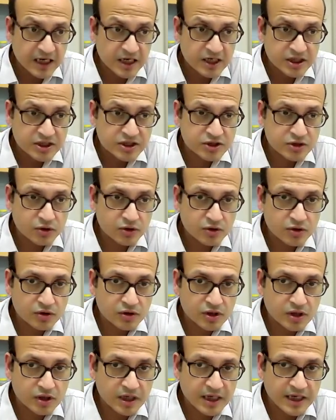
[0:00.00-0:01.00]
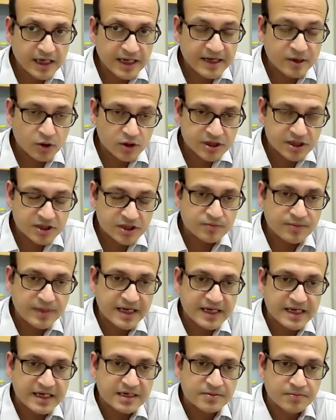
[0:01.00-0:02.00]
So in order to
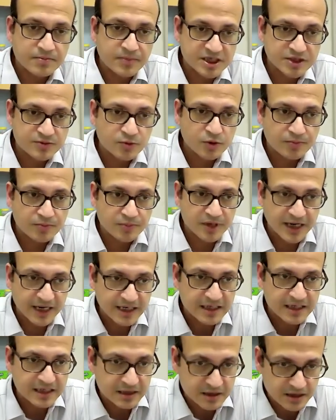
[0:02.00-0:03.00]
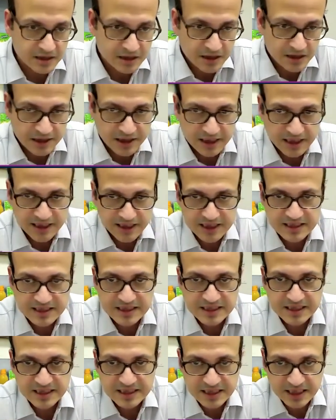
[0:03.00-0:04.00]
make it much more practical, let us
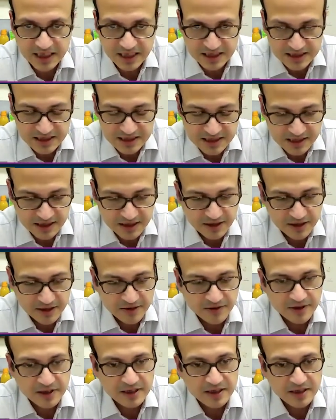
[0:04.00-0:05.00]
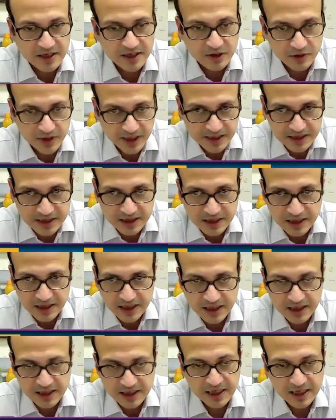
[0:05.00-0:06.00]
discuss
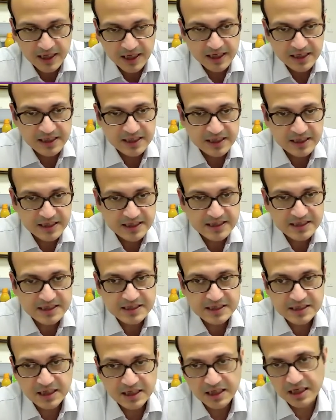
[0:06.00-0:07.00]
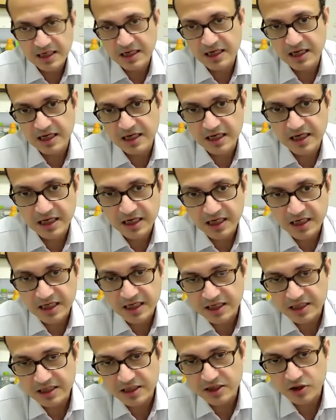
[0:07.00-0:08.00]
theoretically this,
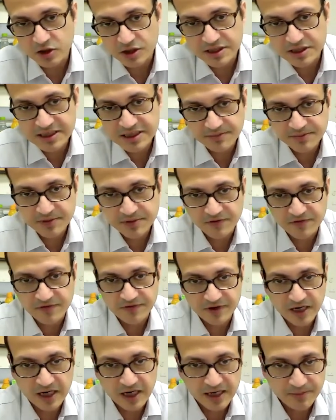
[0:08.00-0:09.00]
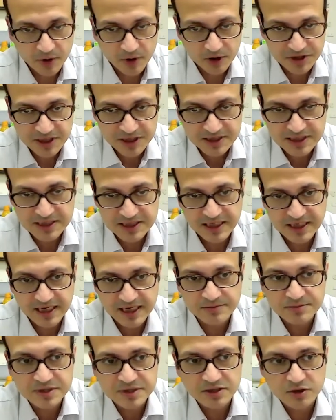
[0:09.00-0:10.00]
the concept of hypothesis,
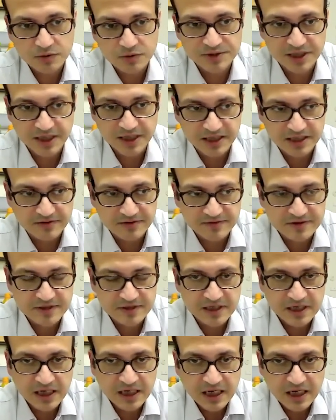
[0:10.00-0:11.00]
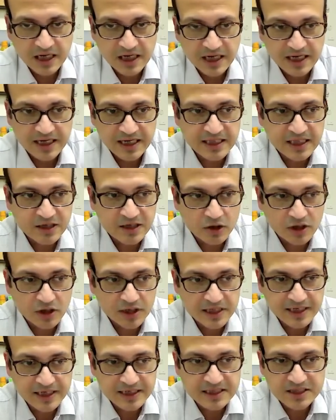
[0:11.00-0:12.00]
aims, and objectives. In the
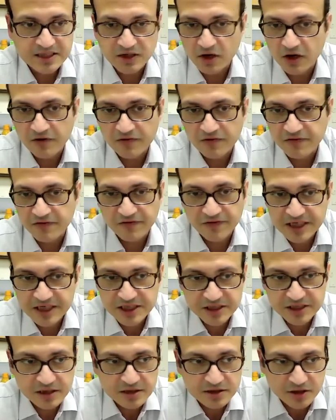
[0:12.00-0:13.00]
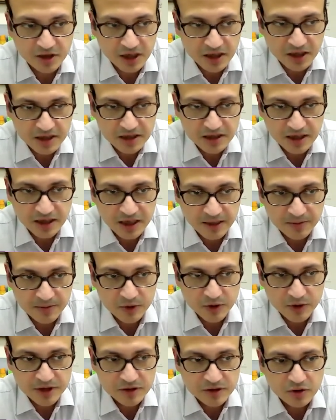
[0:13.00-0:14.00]
context of a fictional drug, I'm
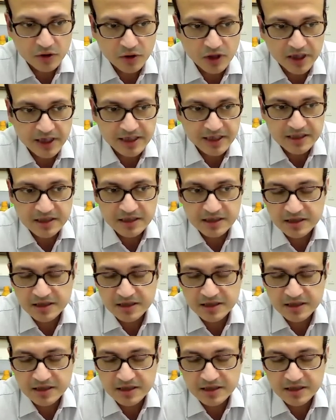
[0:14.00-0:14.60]
going to call it